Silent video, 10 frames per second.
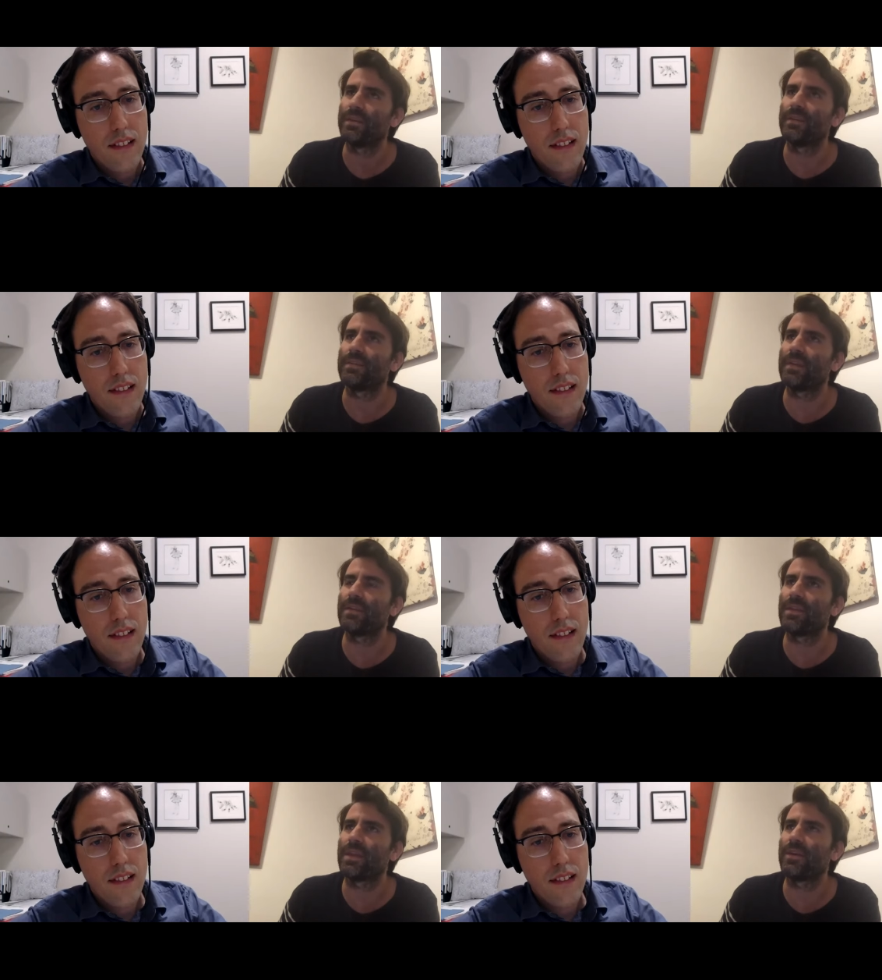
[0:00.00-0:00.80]
Speaker 1: the
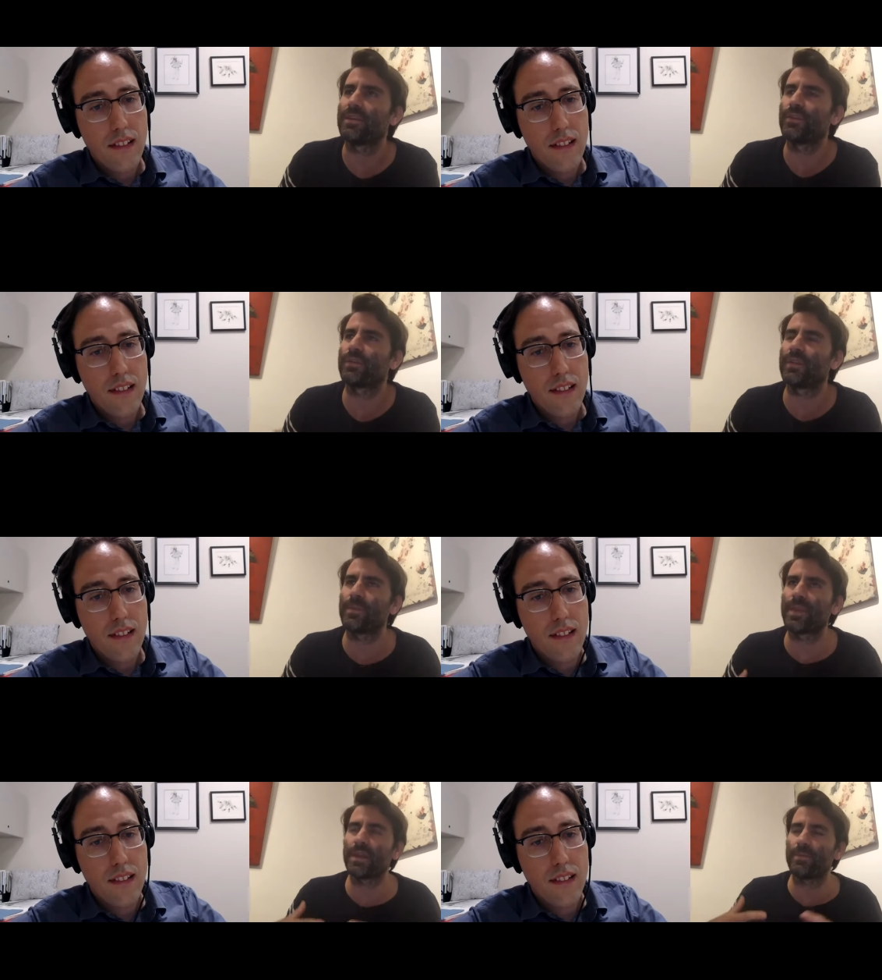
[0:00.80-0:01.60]
theory, there's
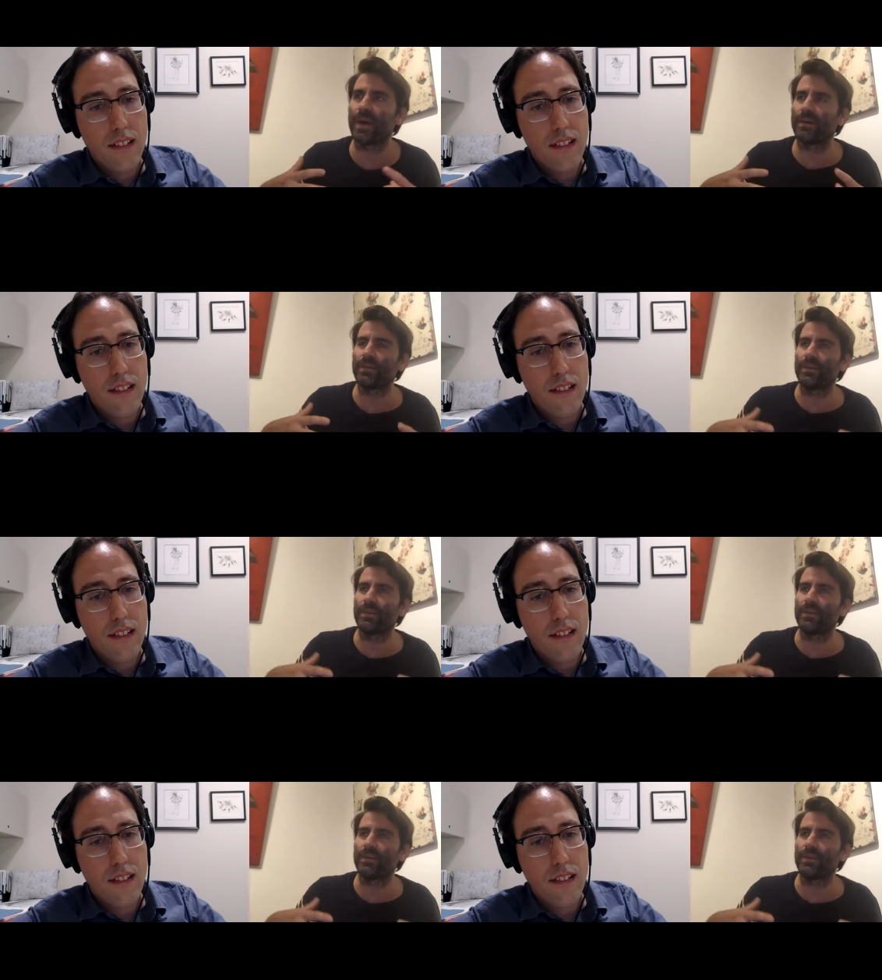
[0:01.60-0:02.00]
something about